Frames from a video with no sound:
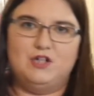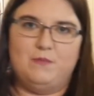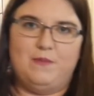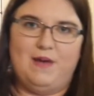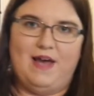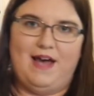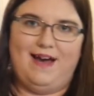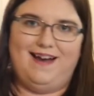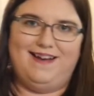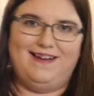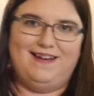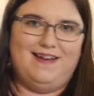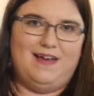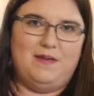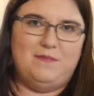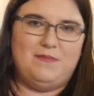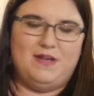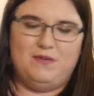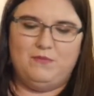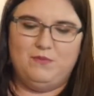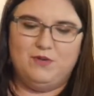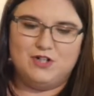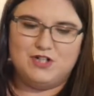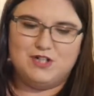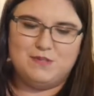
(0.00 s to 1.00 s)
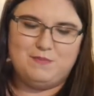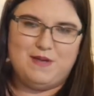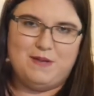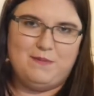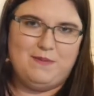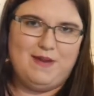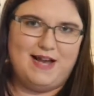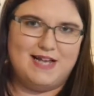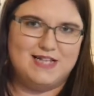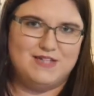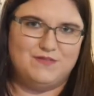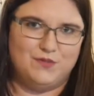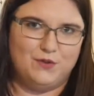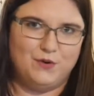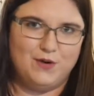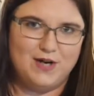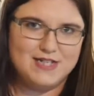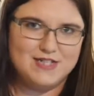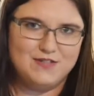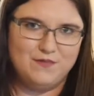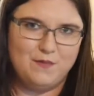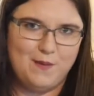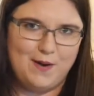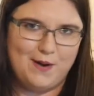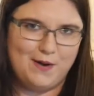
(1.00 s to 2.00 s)
your back. I mean, we're just being passive
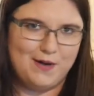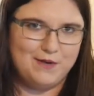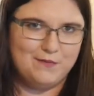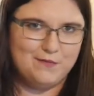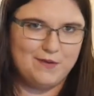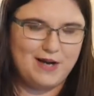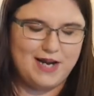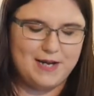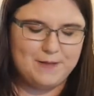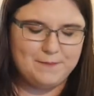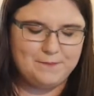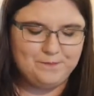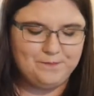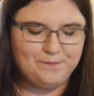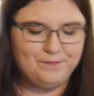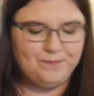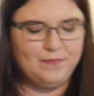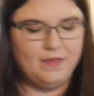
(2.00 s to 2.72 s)
aggressive about it, right?